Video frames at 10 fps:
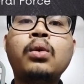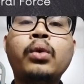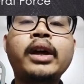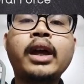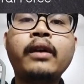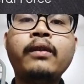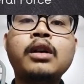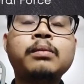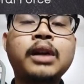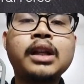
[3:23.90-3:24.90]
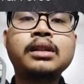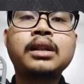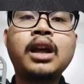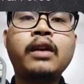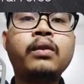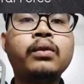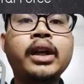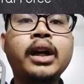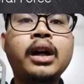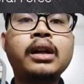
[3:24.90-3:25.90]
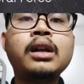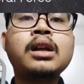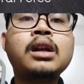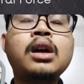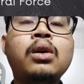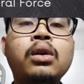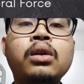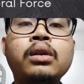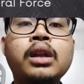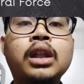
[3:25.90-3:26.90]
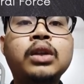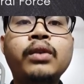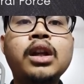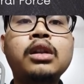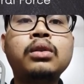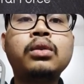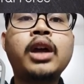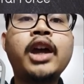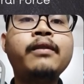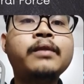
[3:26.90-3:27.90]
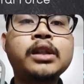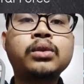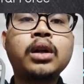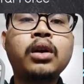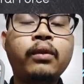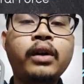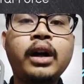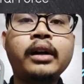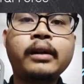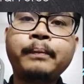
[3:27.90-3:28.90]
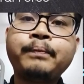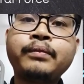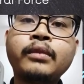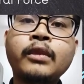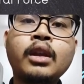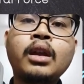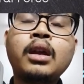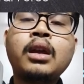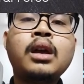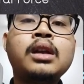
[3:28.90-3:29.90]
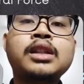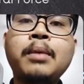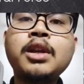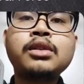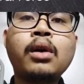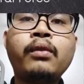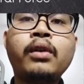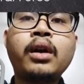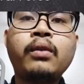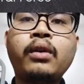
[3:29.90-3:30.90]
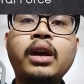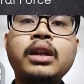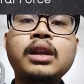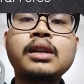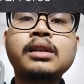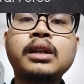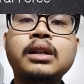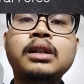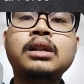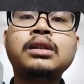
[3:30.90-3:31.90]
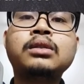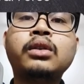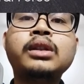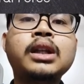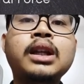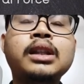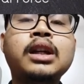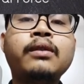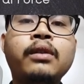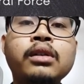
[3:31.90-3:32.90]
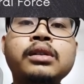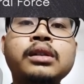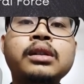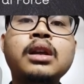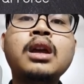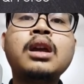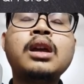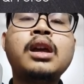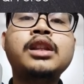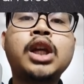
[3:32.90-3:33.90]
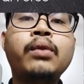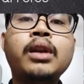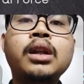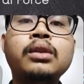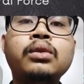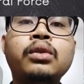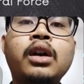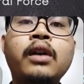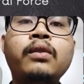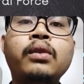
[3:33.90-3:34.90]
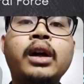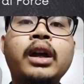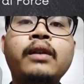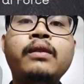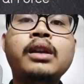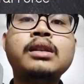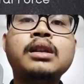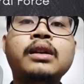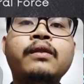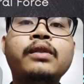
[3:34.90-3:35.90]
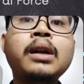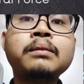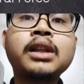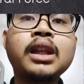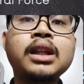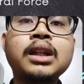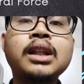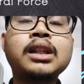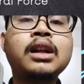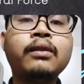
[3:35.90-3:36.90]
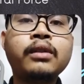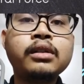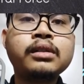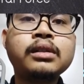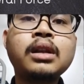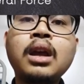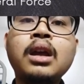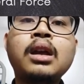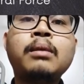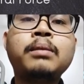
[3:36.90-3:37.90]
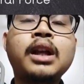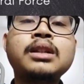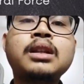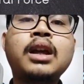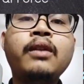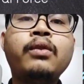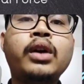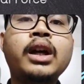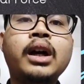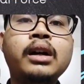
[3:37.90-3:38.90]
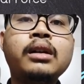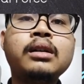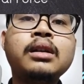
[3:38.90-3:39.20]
Fyf plus Fyr, or equivalent to mv square over r. Summation of Fy is a total lateral force, is equivalent to Fyf is a front tire lateral force plus Fyr